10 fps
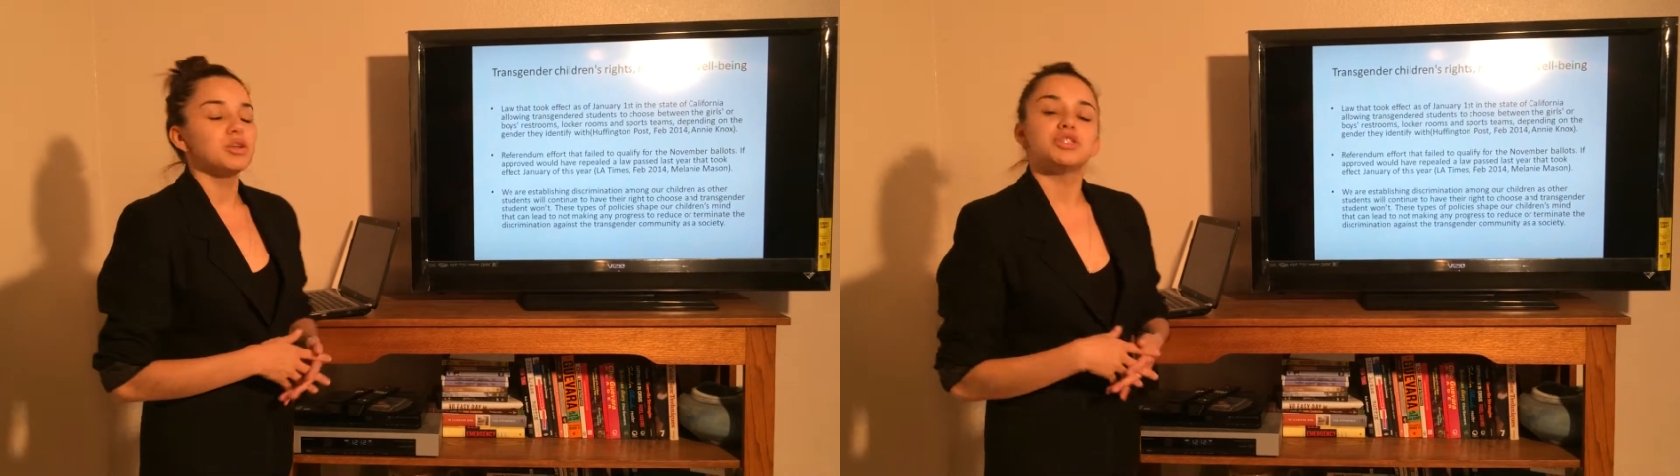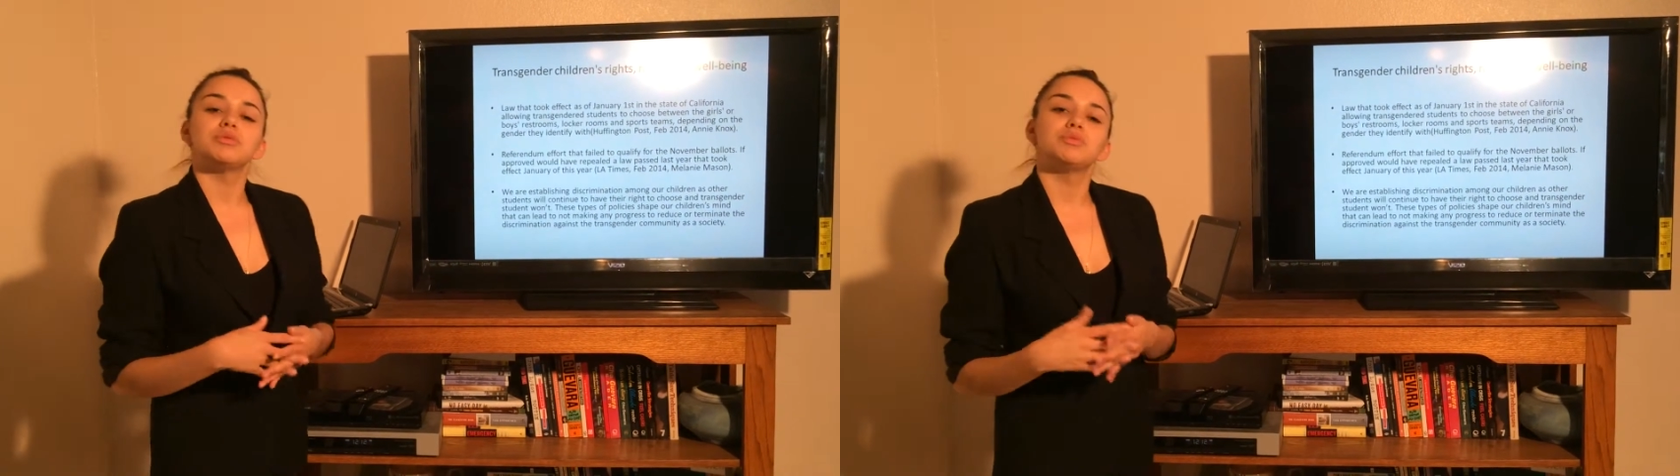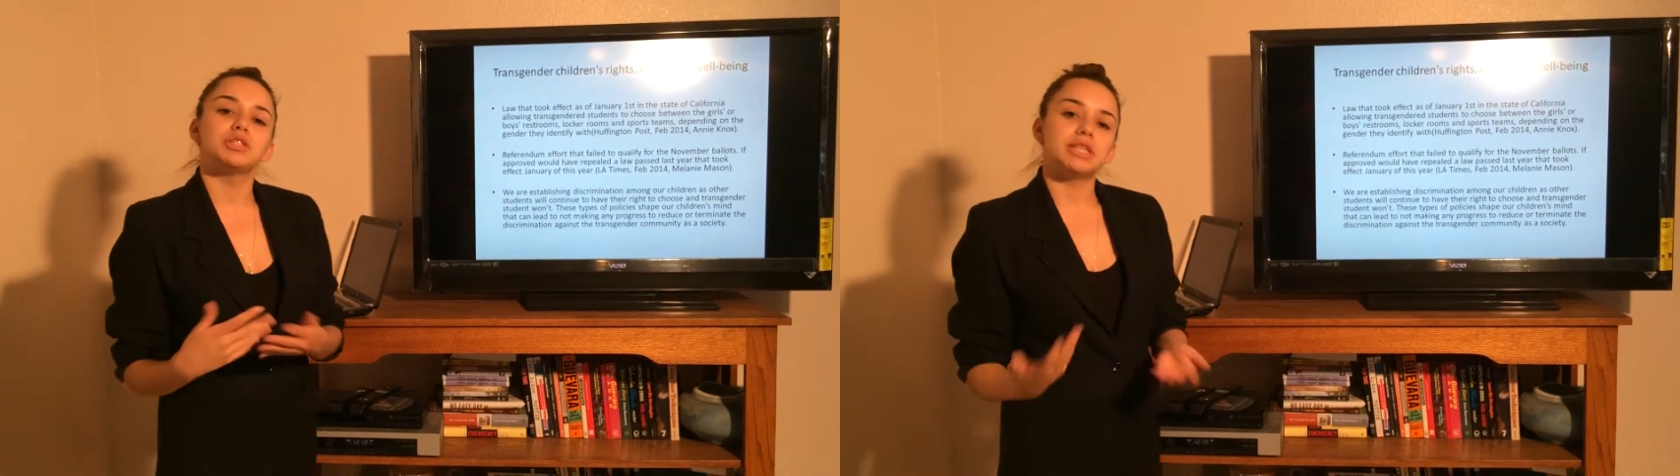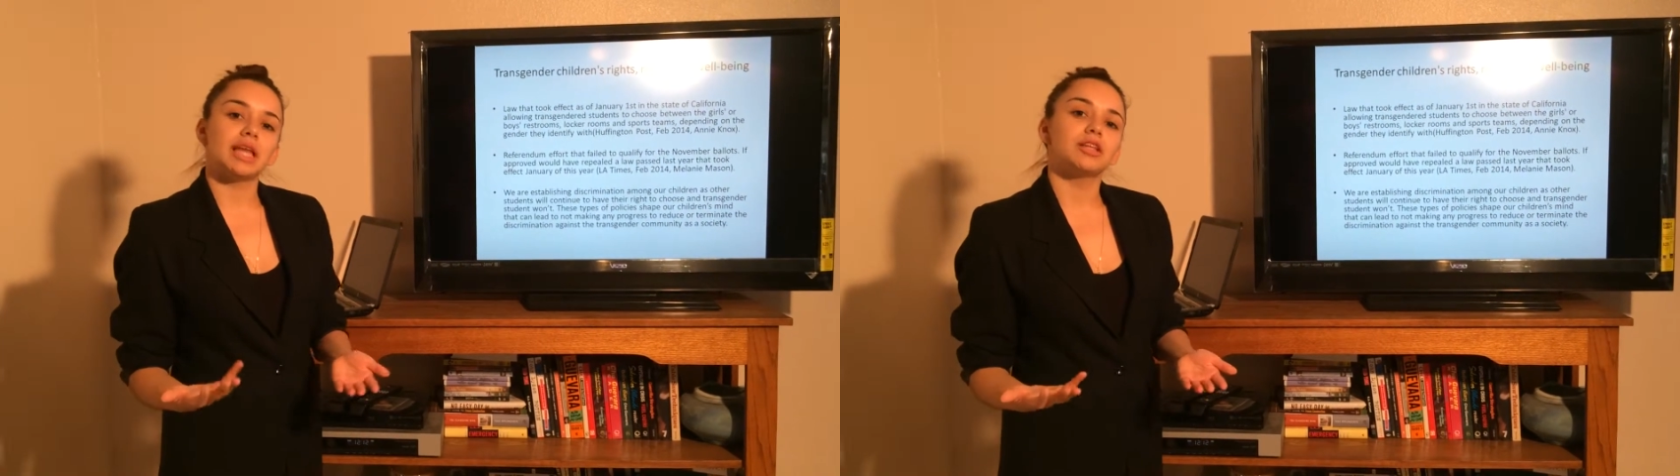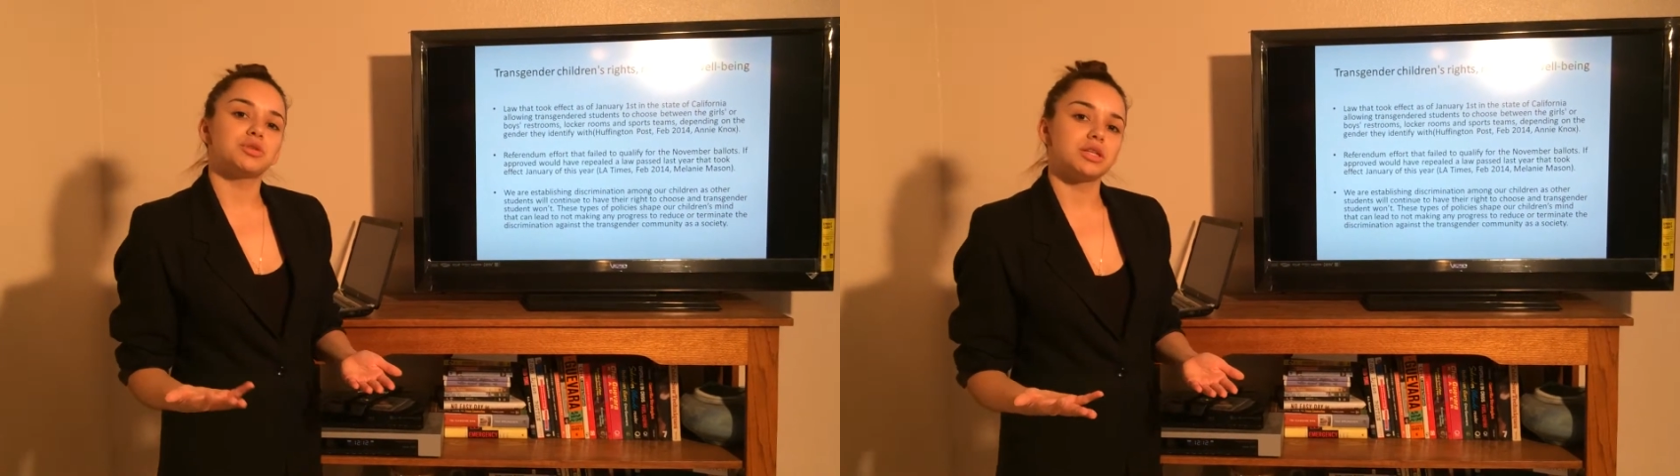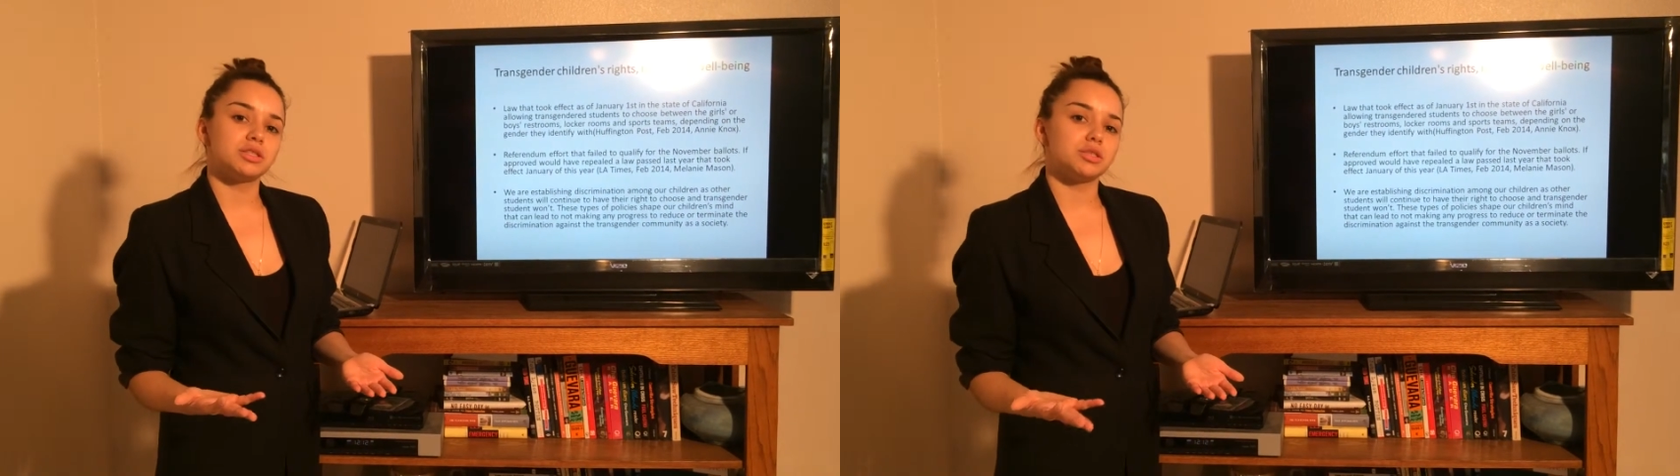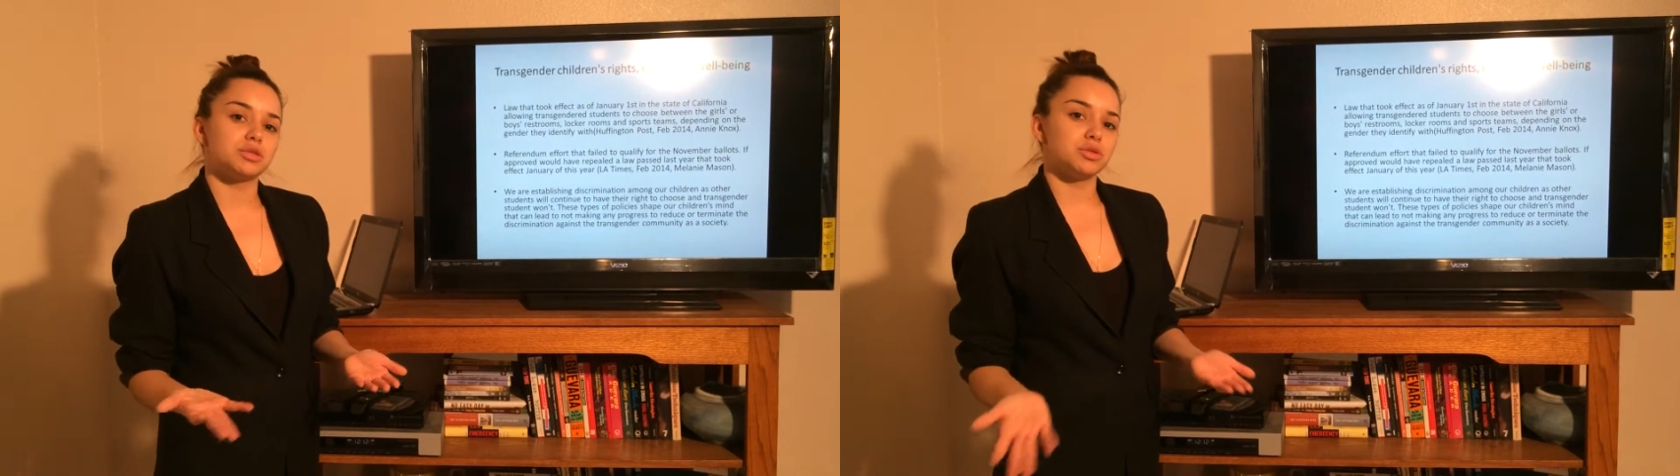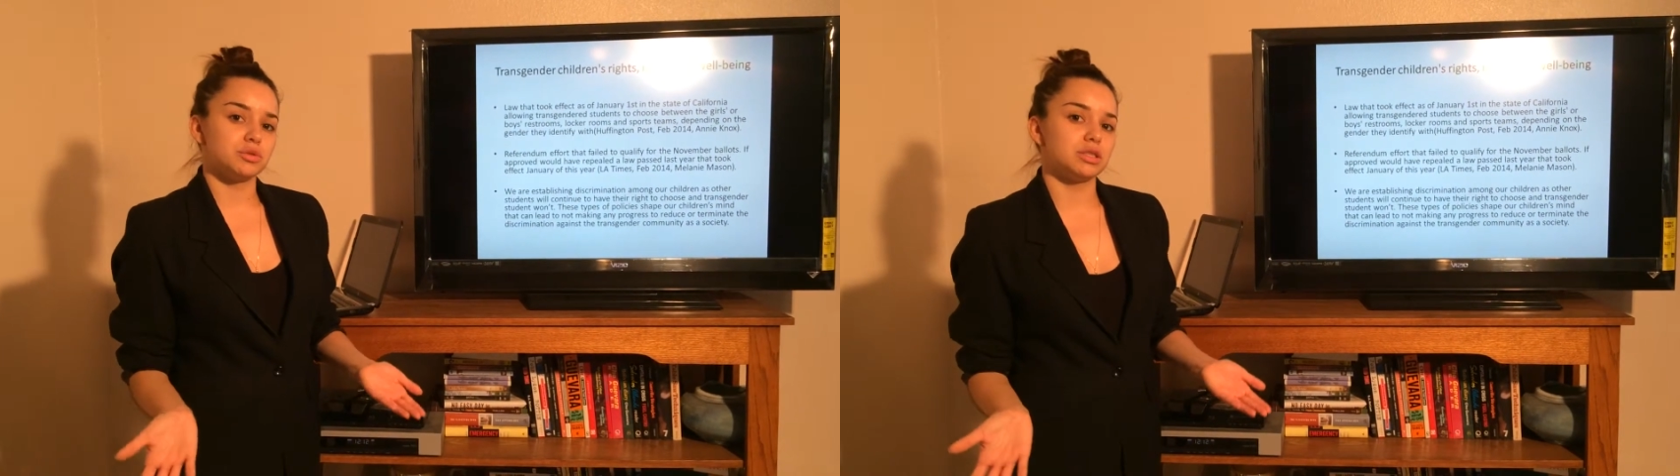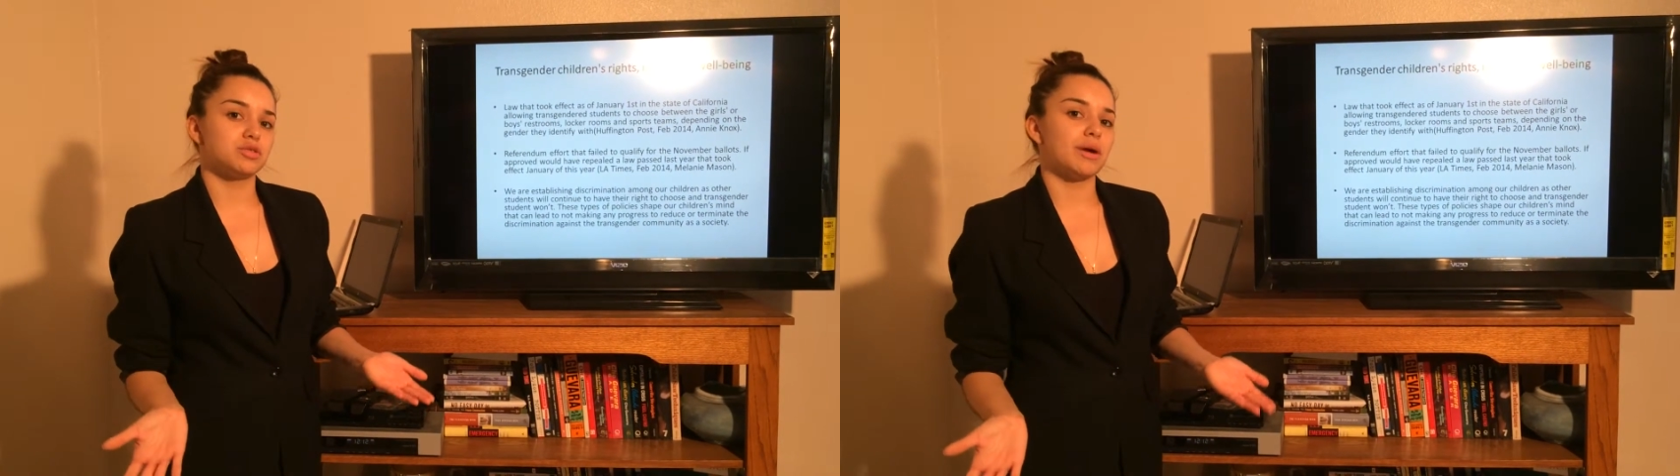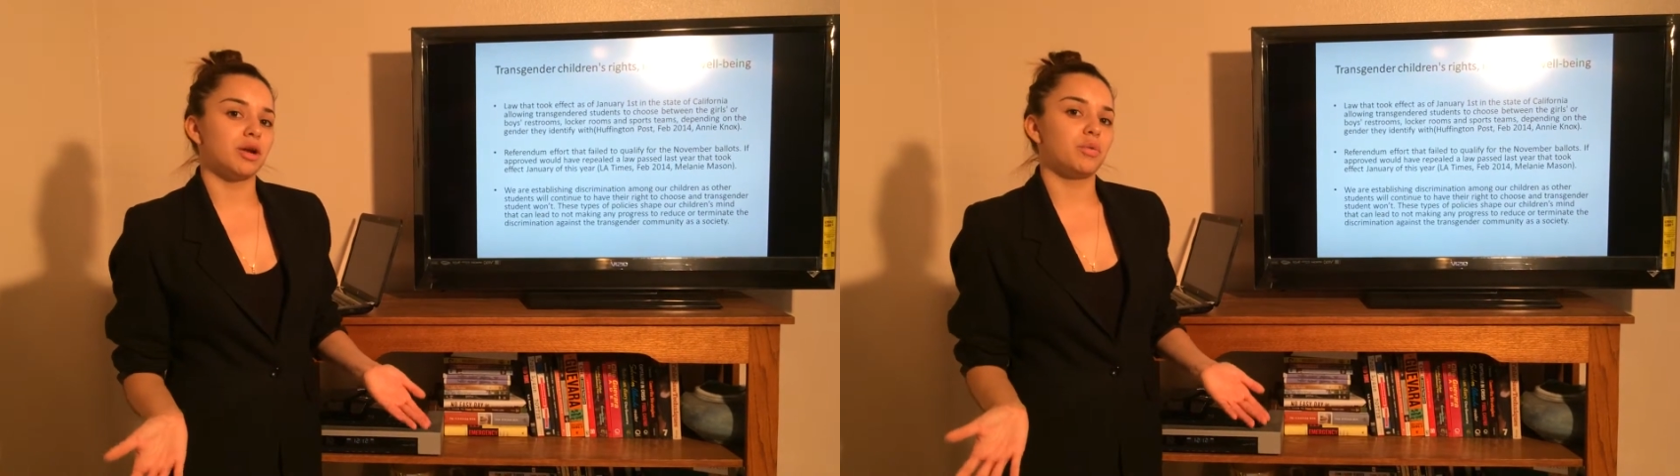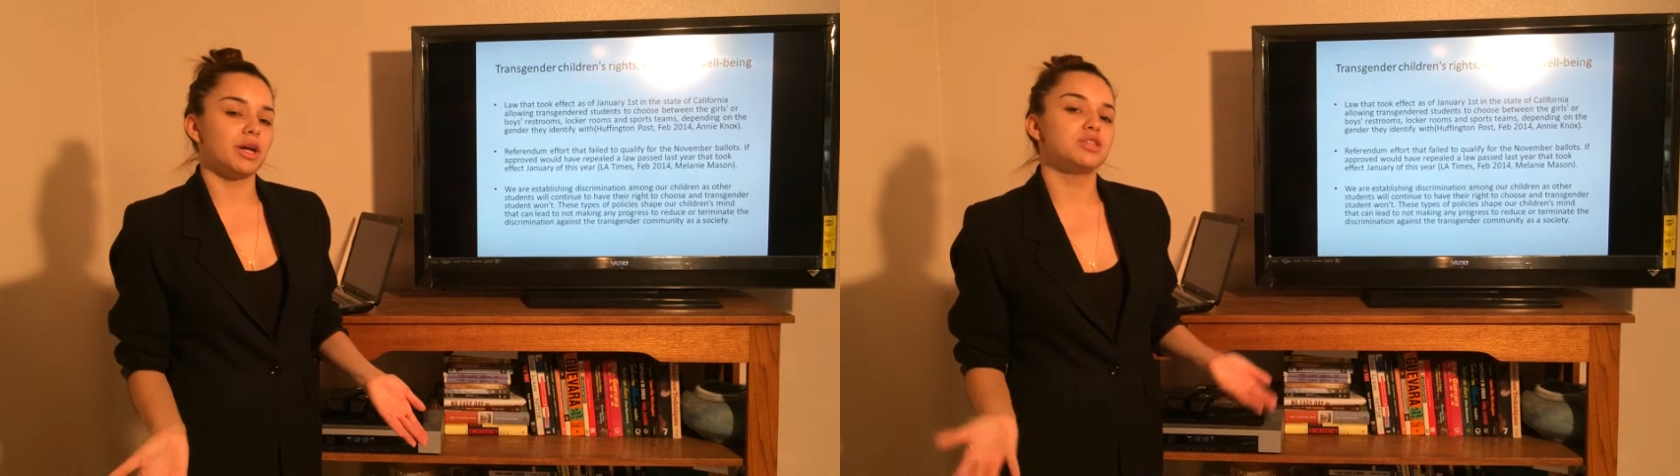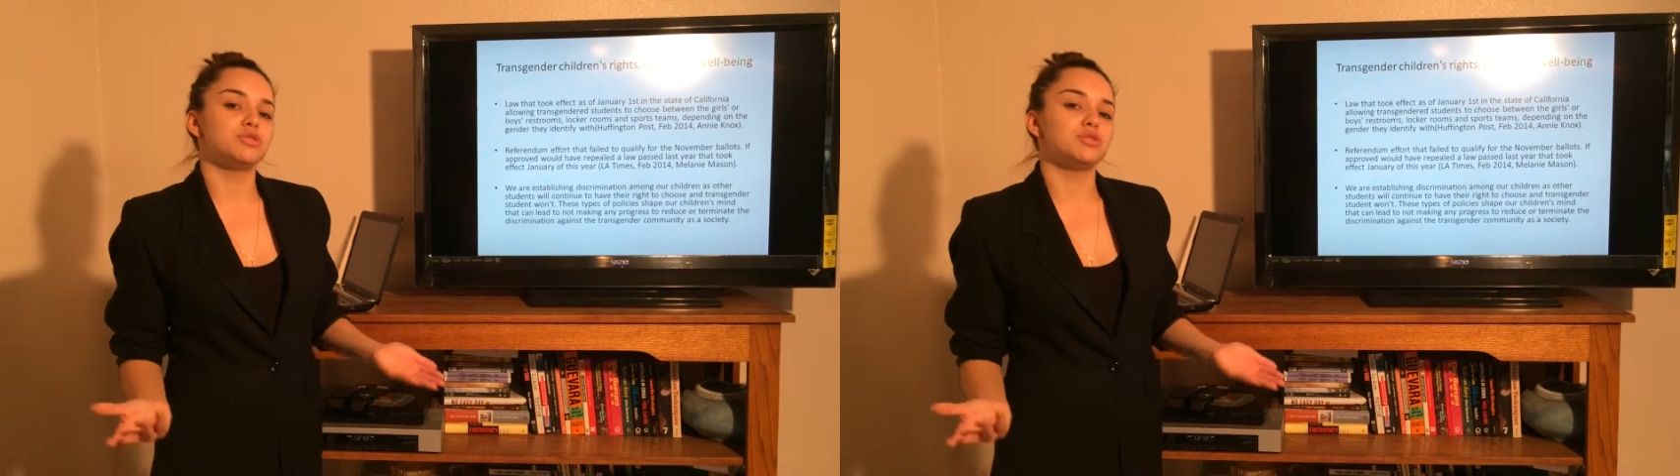which would take the transgender students right away to